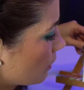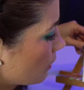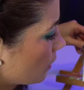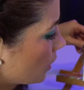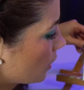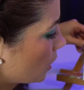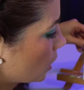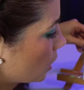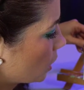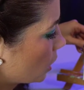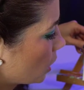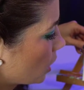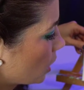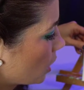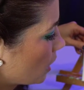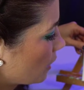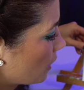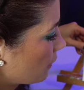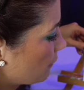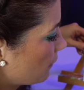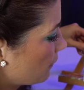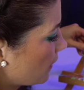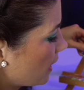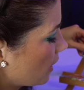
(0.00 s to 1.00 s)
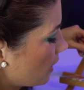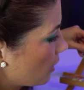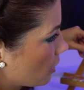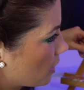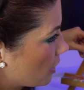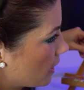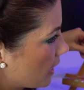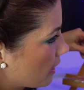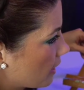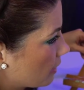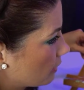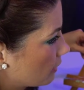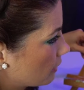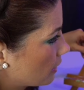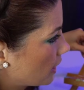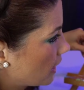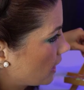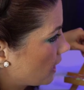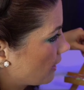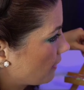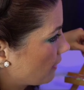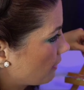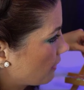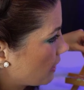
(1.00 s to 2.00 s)
claw fingernail
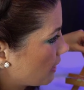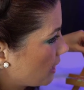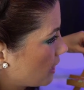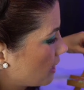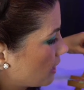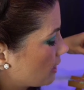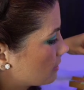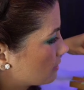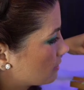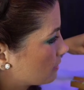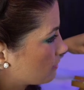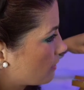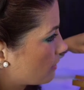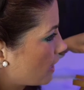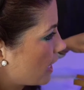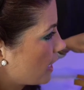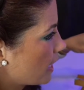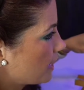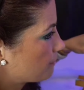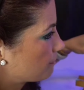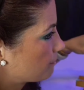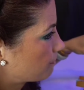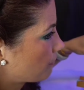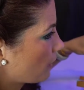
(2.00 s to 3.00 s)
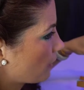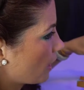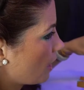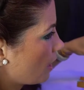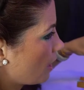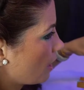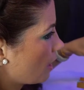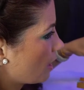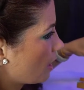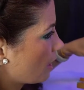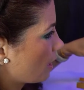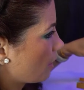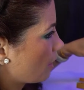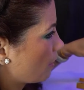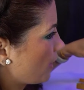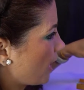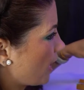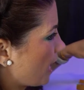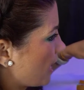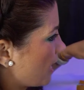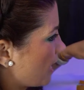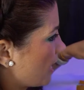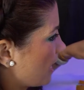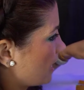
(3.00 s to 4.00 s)
looking things, right?
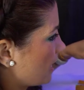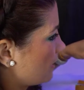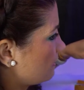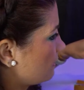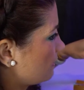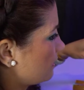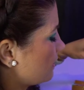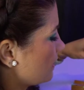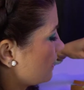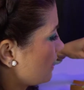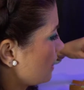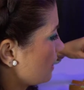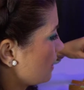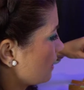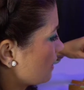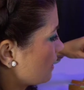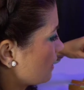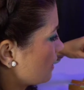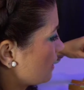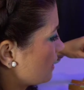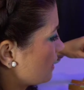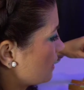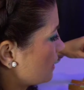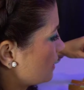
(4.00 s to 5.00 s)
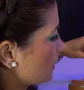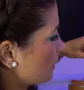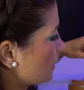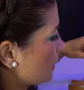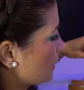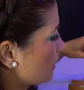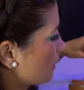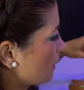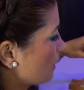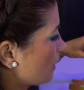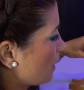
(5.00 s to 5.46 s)
Okay, and then